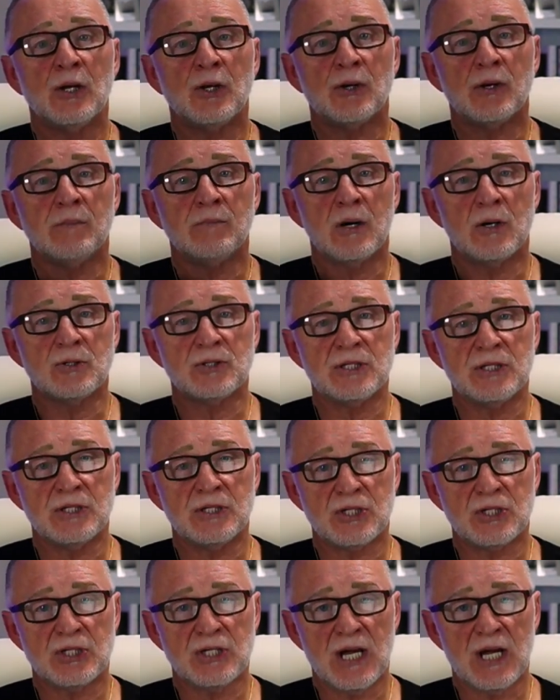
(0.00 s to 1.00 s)
Your
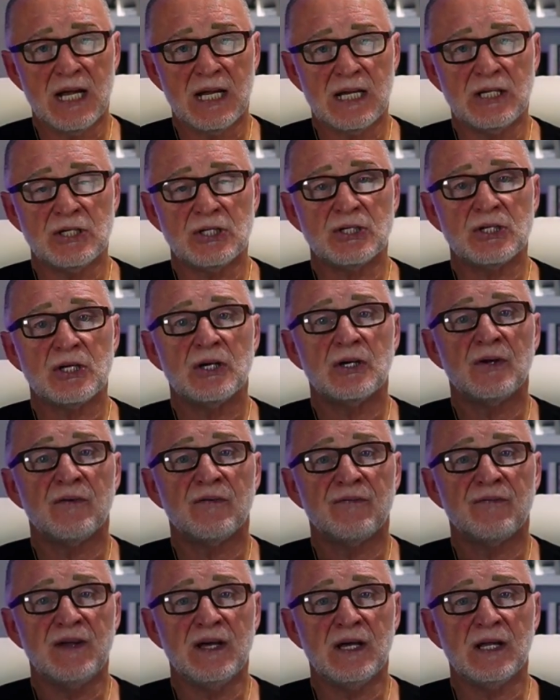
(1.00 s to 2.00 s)
emotions changed. Your
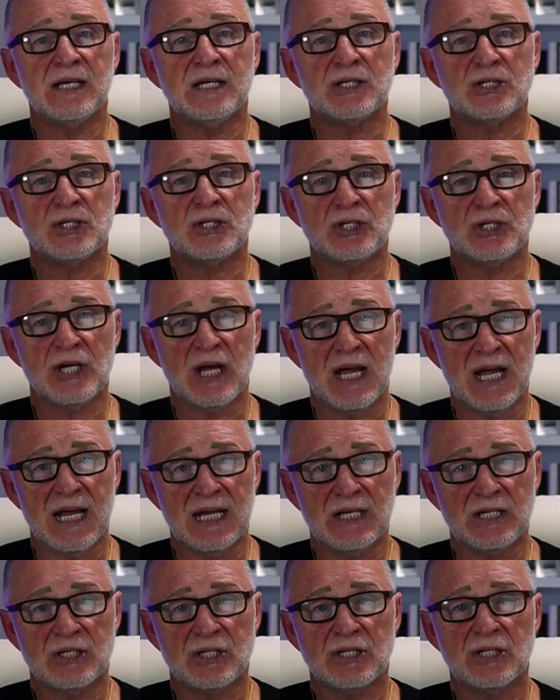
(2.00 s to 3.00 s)
feelings
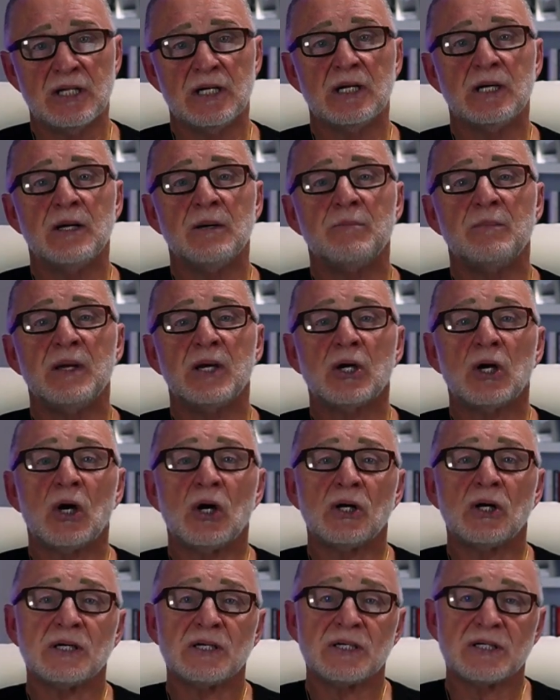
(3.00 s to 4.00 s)
changed
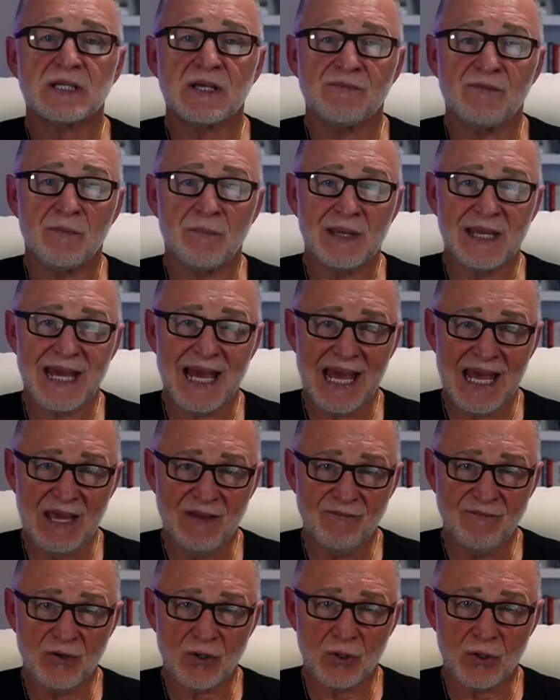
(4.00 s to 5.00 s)
because of a
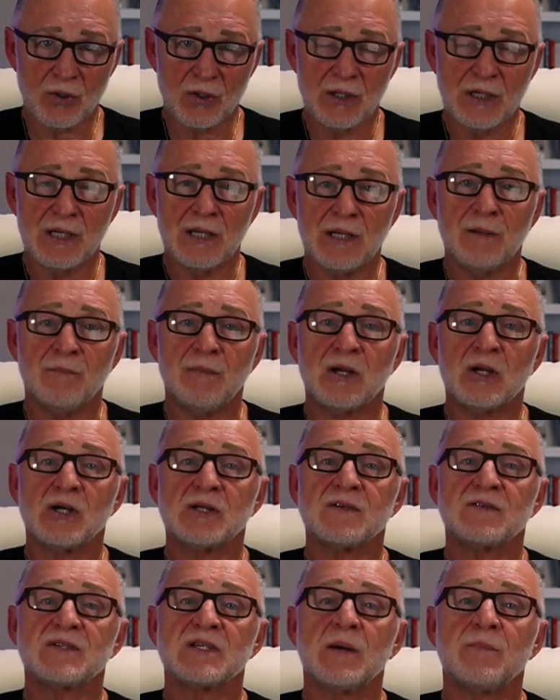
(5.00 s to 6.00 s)
behavior,
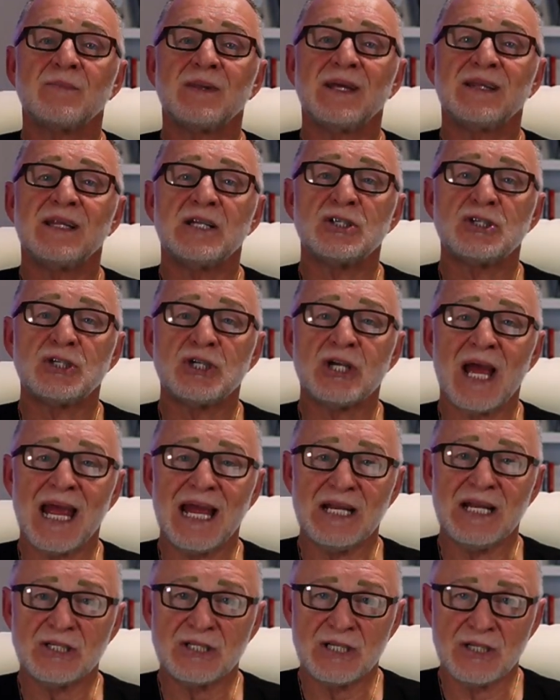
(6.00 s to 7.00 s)
because of something that
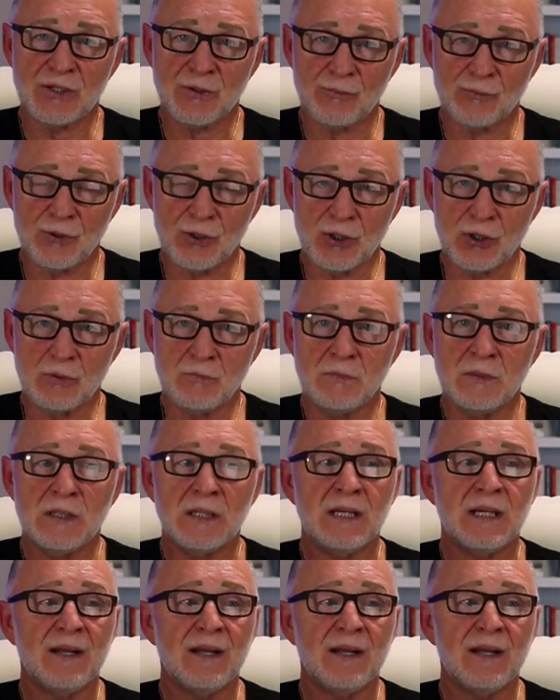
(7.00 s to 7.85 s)
changed in the room.